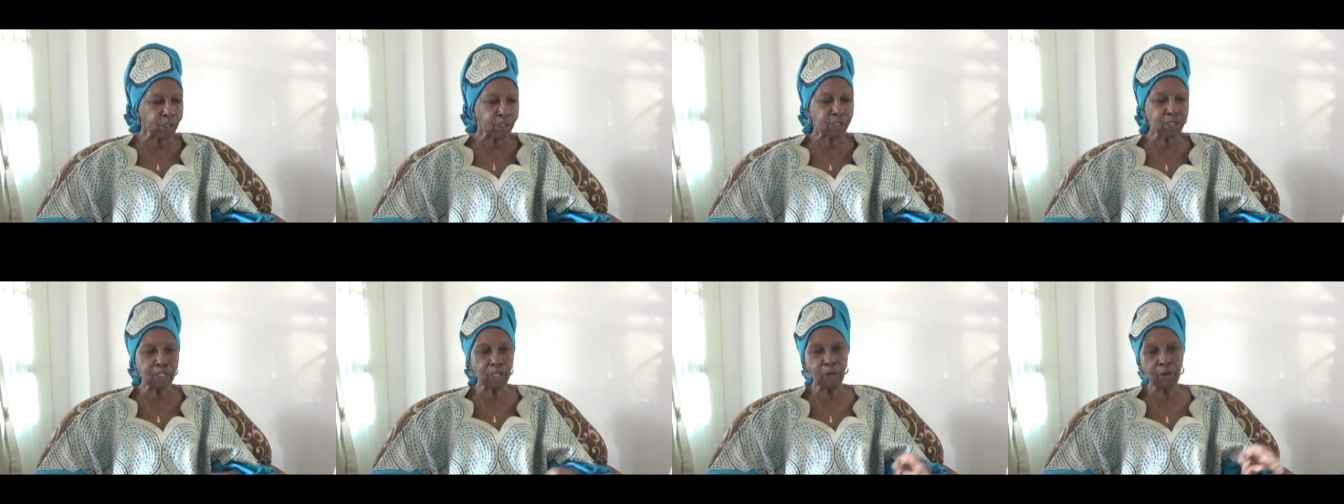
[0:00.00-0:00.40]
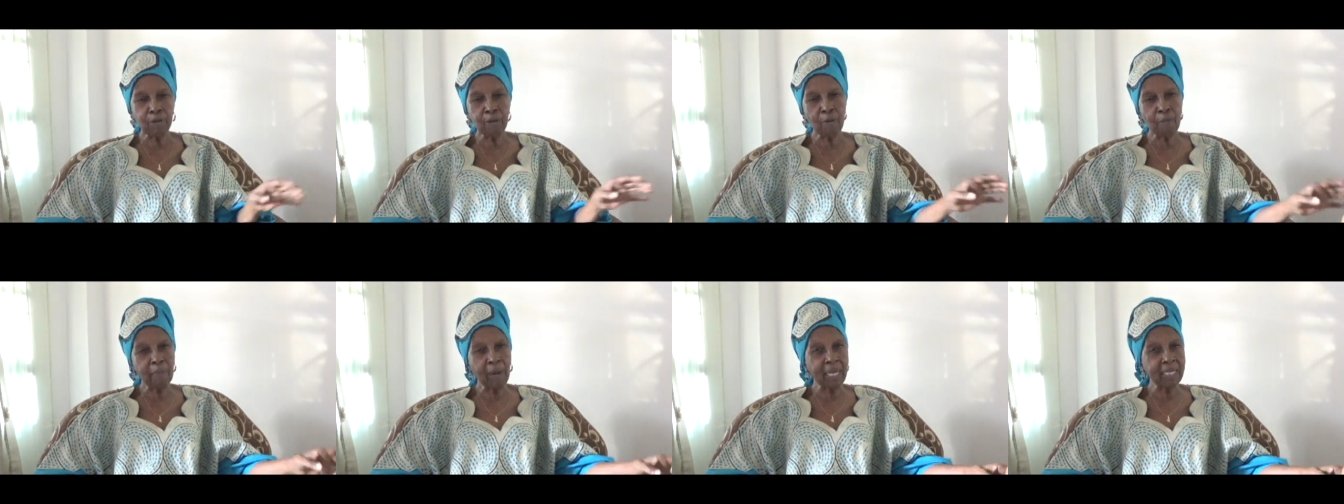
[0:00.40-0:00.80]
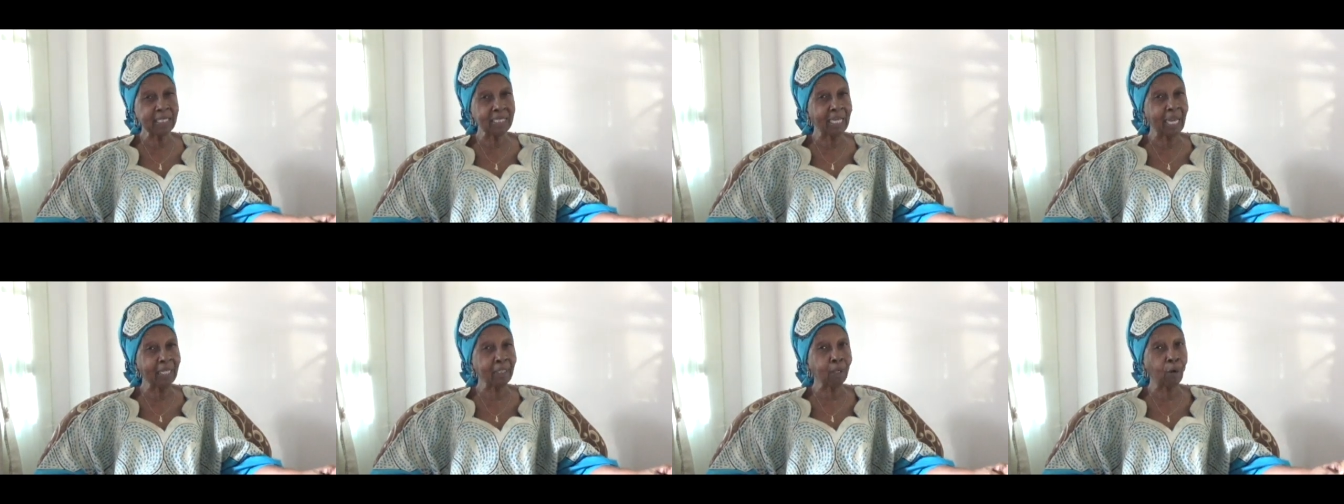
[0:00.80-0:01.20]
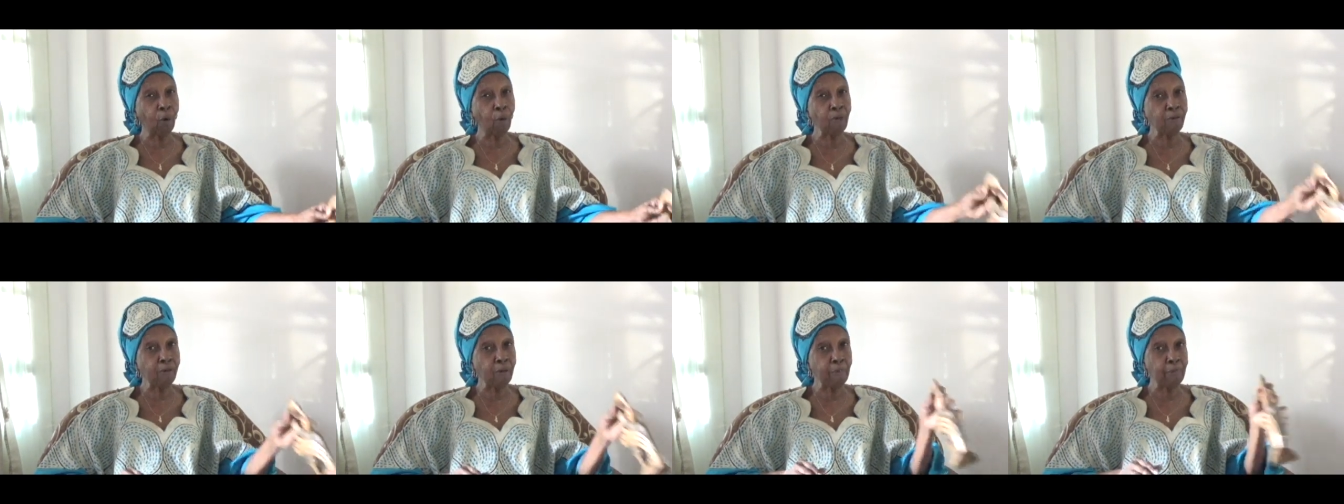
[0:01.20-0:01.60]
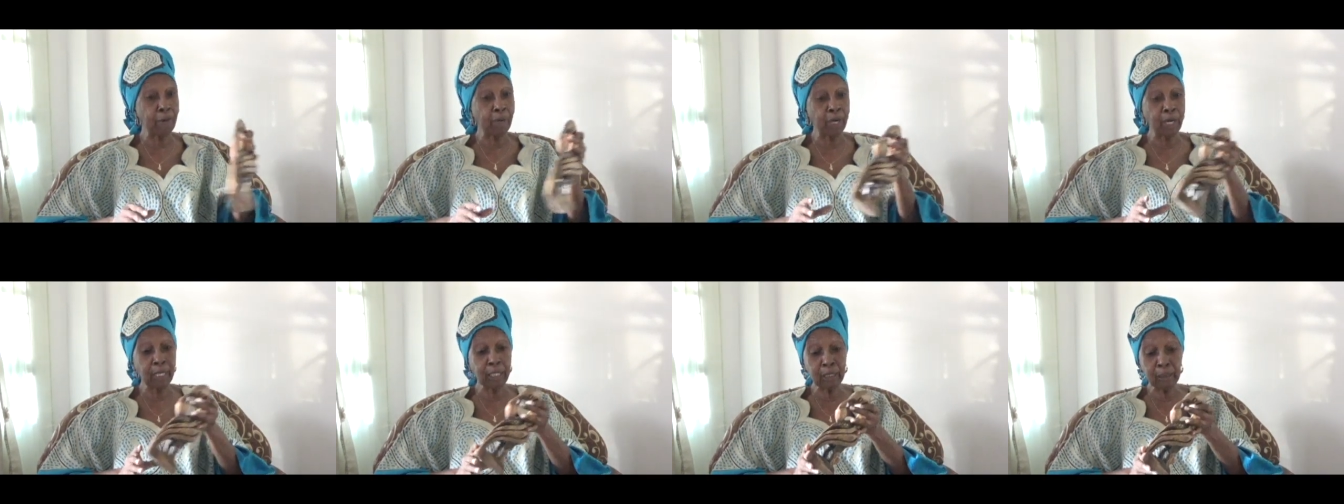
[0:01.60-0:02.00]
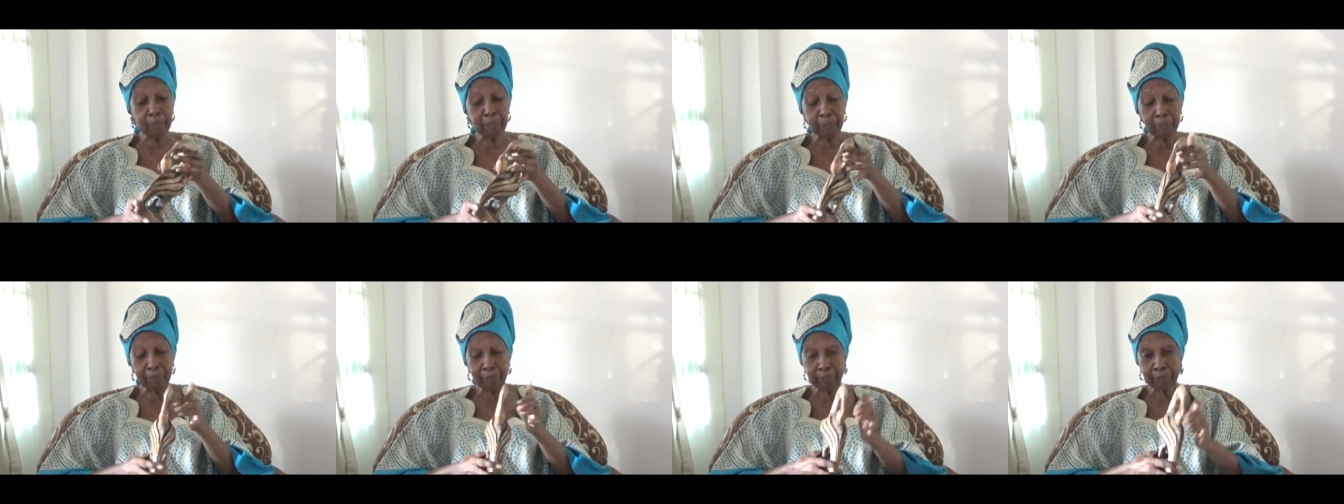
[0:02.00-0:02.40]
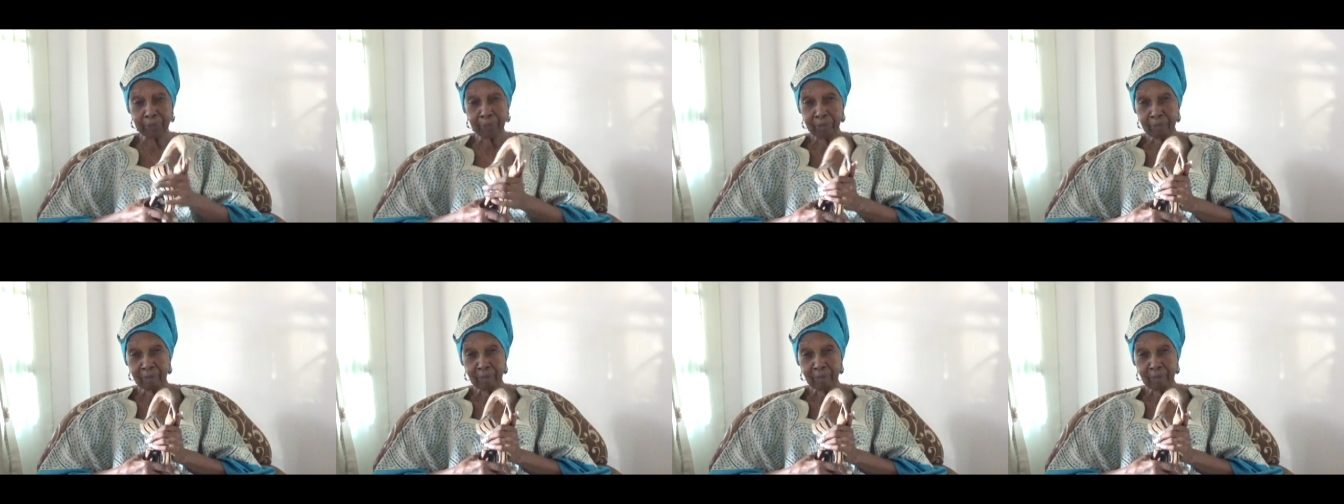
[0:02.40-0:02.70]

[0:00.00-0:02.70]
I want to show you my Sankofa bird.